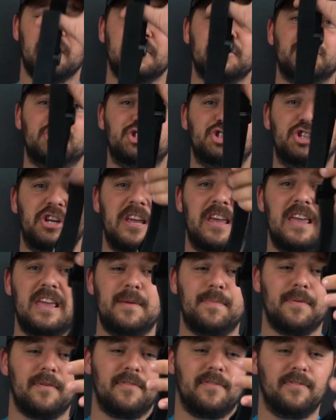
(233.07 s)

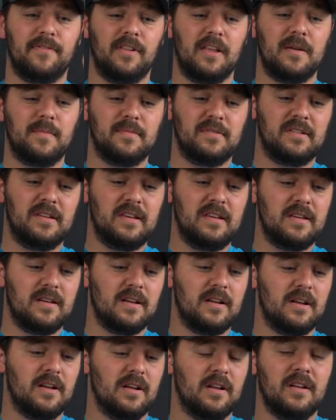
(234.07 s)
cheap,
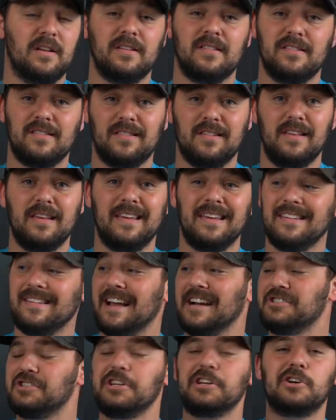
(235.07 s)
flimsy sling is
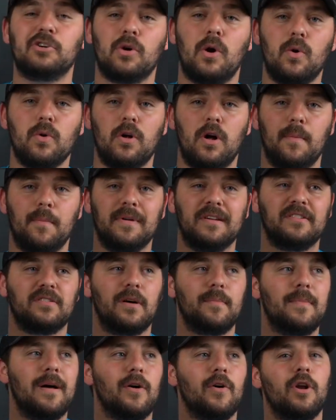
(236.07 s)
actually grown on me,
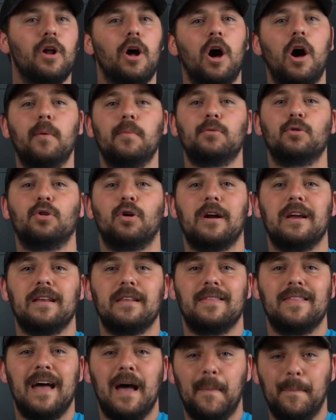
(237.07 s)
so I'm not going to
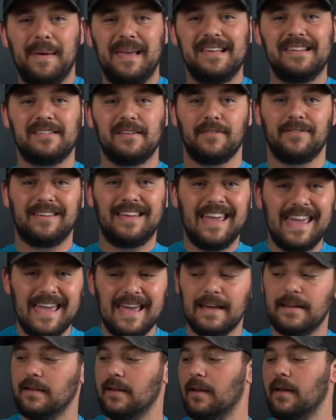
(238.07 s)
upgrade that piece of
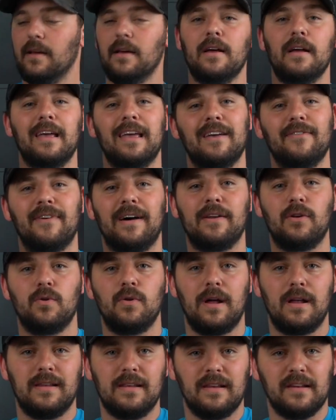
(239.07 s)
kit if I do
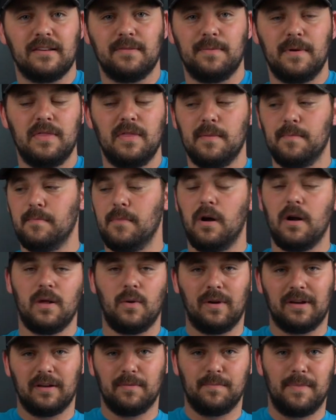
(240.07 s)
not need to spend the money.
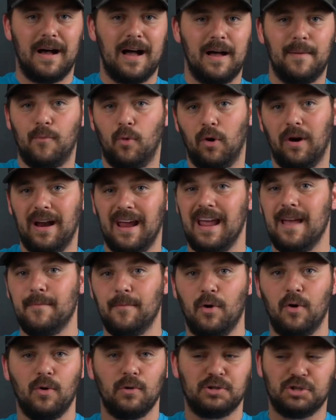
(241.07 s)
I can buy more
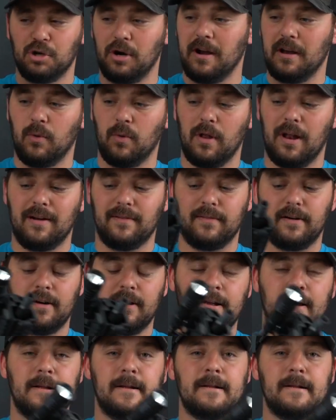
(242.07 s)
ammo, training, whatever.